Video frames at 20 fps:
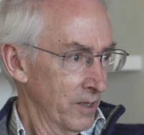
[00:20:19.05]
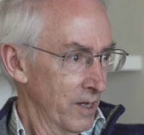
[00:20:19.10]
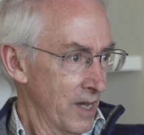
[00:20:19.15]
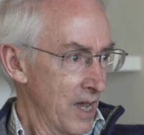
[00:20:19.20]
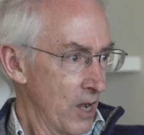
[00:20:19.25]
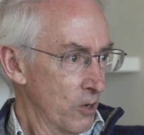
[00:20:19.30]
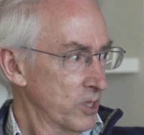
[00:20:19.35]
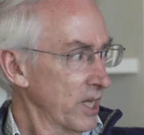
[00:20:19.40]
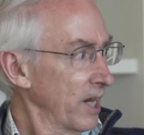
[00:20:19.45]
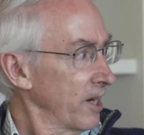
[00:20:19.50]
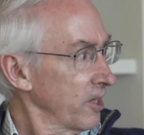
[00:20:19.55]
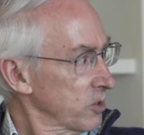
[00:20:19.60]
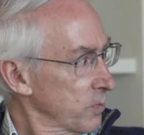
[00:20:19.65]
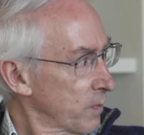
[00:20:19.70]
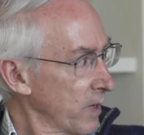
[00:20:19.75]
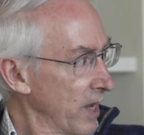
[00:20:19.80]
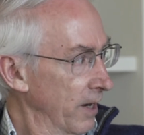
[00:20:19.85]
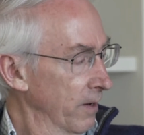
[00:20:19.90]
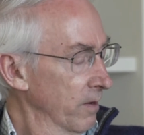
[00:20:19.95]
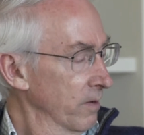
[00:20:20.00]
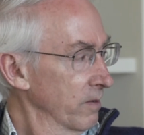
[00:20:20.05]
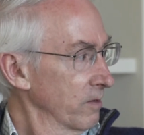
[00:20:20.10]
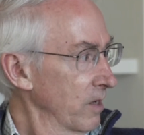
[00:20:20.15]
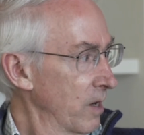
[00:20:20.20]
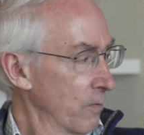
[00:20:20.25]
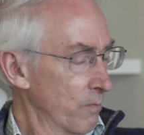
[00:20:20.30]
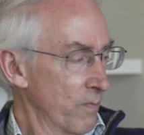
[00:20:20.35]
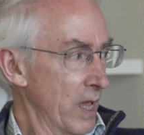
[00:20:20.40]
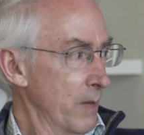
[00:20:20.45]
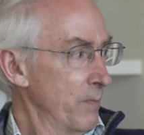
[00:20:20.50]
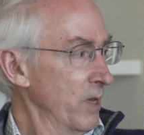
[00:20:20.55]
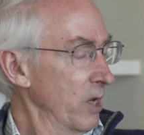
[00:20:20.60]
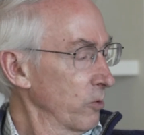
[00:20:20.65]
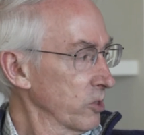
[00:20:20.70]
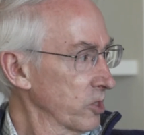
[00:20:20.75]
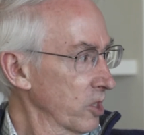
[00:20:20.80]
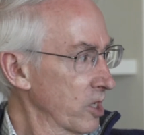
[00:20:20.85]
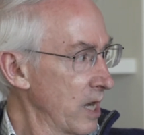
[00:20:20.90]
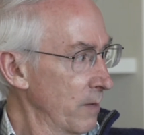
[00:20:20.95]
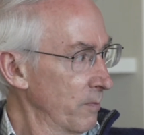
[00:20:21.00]
how did it spread? Uh, maybe it
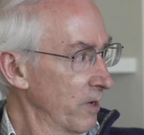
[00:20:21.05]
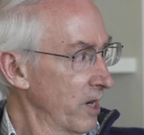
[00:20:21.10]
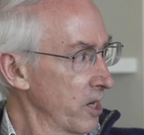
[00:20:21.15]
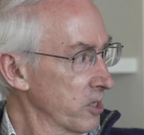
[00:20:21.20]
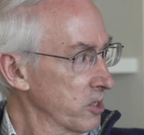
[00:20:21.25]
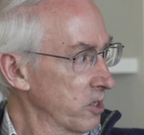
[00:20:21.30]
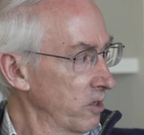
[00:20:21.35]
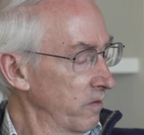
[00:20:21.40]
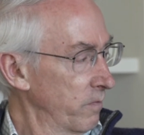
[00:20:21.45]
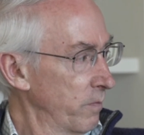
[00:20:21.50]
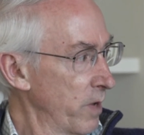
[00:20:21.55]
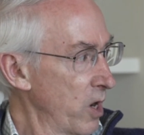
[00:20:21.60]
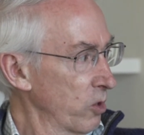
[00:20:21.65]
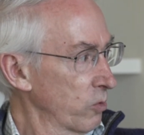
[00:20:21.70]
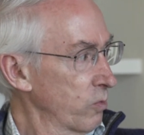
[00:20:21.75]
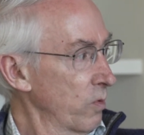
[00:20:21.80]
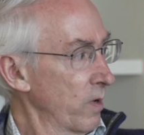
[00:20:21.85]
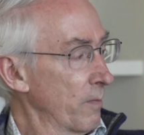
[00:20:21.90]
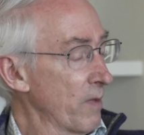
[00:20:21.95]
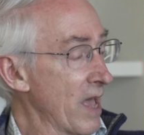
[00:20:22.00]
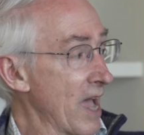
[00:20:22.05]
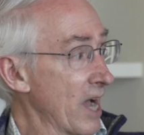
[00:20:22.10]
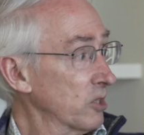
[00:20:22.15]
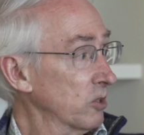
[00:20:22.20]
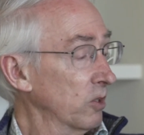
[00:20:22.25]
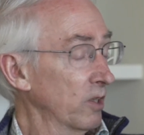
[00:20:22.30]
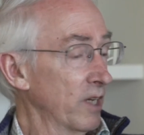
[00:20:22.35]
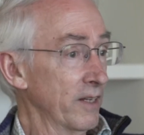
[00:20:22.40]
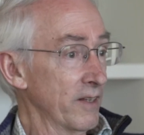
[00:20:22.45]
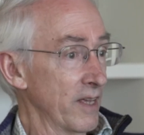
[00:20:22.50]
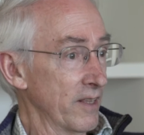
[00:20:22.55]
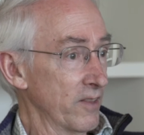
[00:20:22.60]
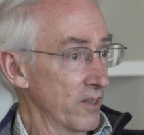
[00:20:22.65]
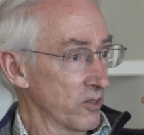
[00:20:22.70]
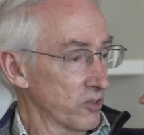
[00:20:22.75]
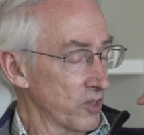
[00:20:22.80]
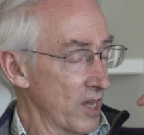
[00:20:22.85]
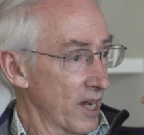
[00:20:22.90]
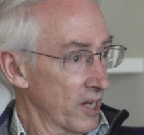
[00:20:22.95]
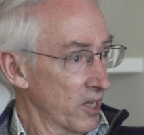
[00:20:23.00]
was a combination of both. Well, actually,
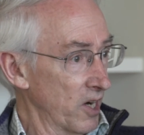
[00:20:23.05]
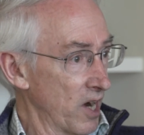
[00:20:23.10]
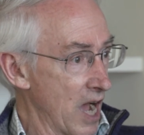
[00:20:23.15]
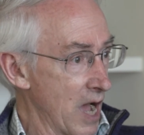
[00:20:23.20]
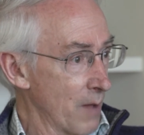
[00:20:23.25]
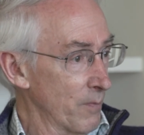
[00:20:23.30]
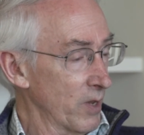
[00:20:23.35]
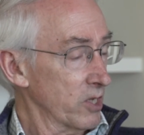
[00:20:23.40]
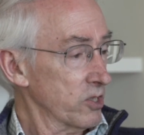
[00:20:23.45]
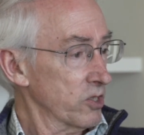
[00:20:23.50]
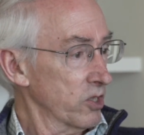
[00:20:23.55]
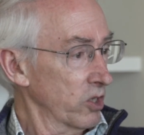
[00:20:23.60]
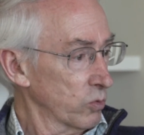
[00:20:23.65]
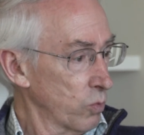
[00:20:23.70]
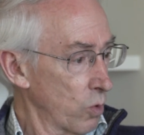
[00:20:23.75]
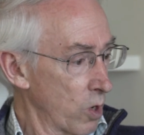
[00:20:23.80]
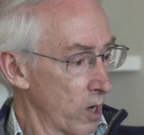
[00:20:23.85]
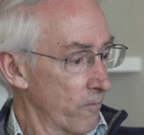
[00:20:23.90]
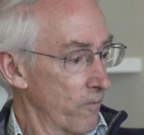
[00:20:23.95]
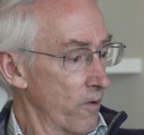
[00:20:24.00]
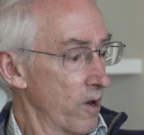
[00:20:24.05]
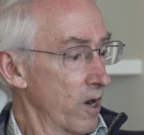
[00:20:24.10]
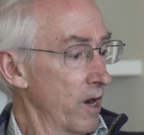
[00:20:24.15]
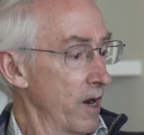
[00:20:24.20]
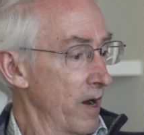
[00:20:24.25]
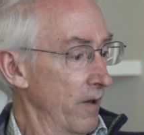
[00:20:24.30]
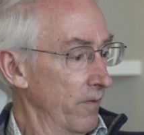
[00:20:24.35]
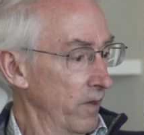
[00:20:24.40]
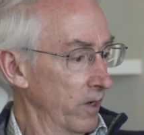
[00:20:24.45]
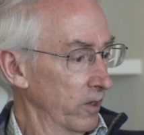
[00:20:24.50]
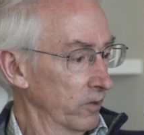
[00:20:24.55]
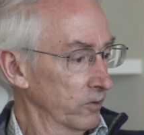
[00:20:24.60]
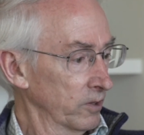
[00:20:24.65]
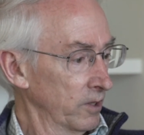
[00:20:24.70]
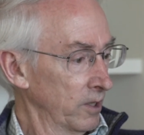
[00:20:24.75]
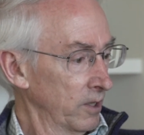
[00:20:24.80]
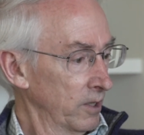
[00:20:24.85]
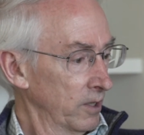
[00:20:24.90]
it's economics, there's warfare, and there's